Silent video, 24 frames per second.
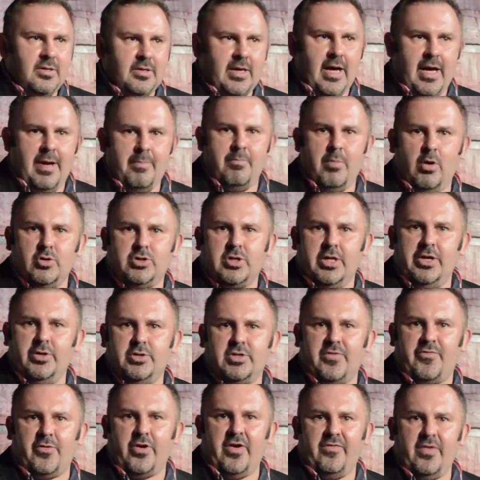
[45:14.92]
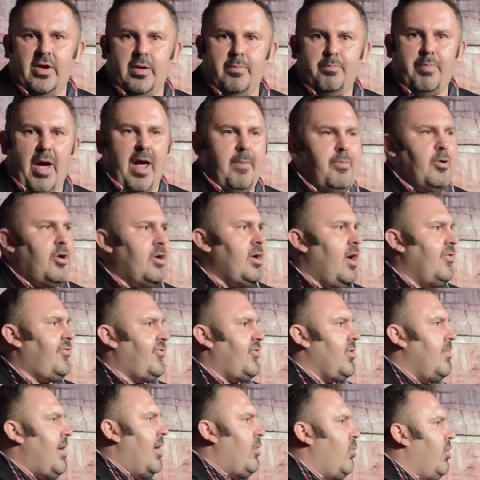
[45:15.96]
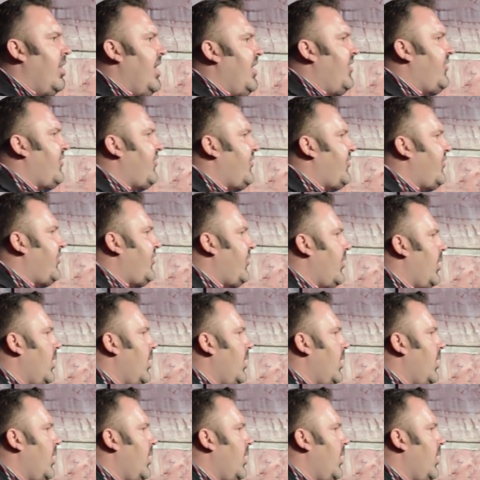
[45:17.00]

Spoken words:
I mostly use it for giving paper cuts to my wrists.